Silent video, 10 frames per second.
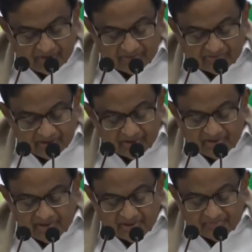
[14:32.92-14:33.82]

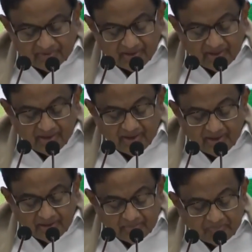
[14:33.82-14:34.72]
Thirdly,
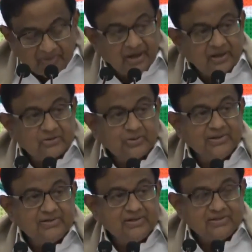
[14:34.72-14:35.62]
NPR
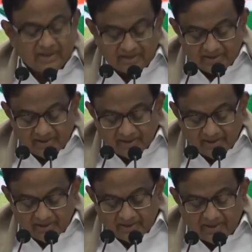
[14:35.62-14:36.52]
2010
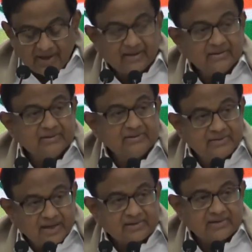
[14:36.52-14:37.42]
gathered
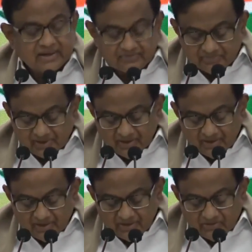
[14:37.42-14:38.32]
data
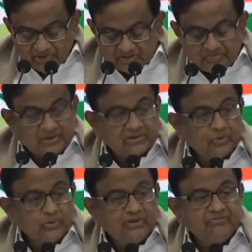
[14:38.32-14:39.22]
in respect of
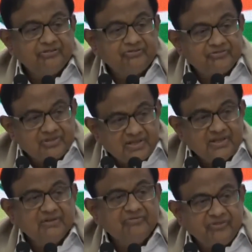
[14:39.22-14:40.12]
only
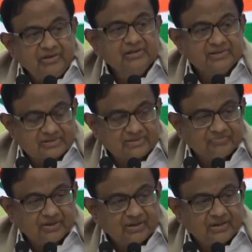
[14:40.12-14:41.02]
15 fields.
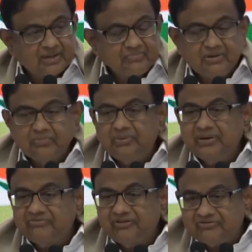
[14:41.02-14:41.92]
Let me repeat,
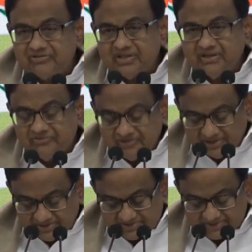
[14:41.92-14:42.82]
15
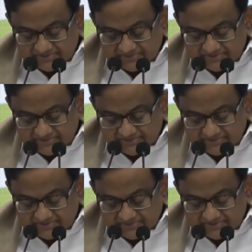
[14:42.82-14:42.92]
fields.